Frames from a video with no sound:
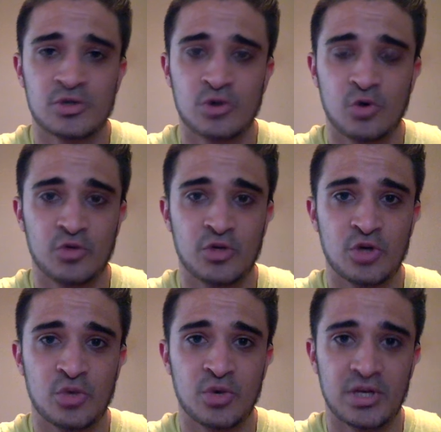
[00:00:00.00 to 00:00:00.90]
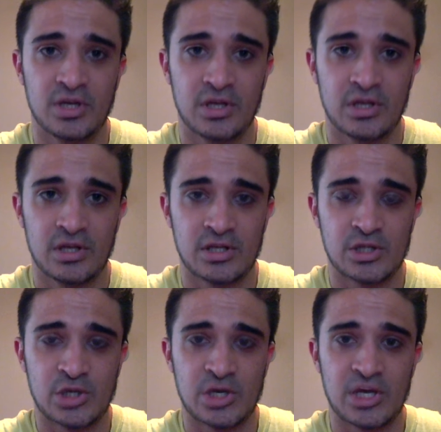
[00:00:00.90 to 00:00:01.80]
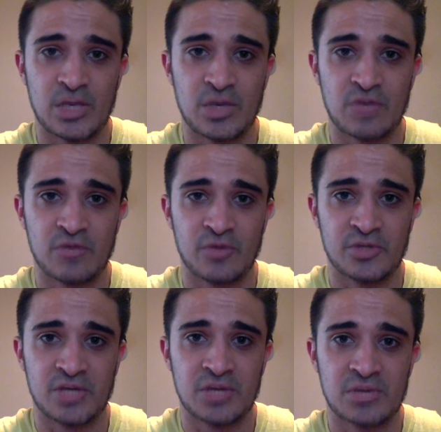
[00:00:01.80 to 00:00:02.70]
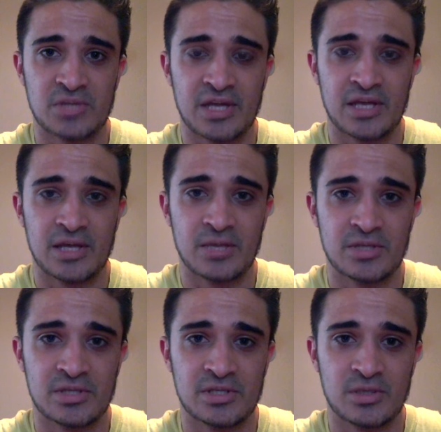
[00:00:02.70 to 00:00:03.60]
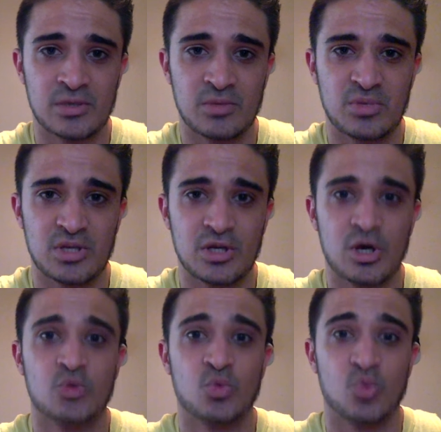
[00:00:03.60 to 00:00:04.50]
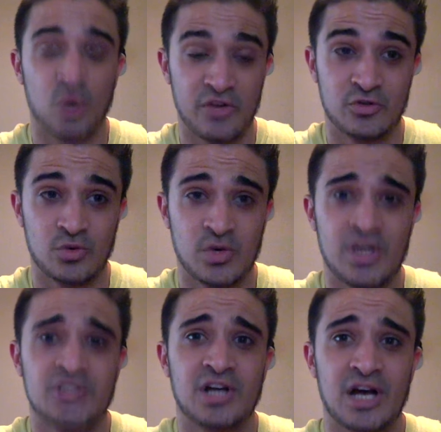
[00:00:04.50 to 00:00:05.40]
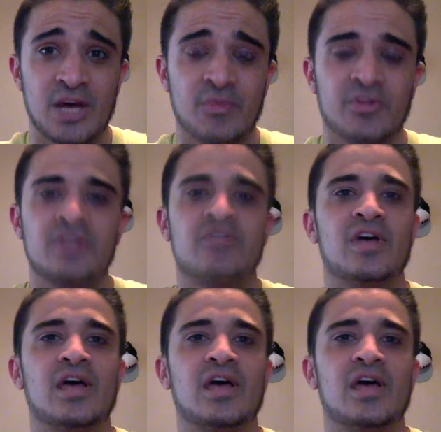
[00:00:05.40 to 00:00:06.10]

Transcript: Hopefully nobody is starting anyway from those games. That game is going to be rough to watch, I believe.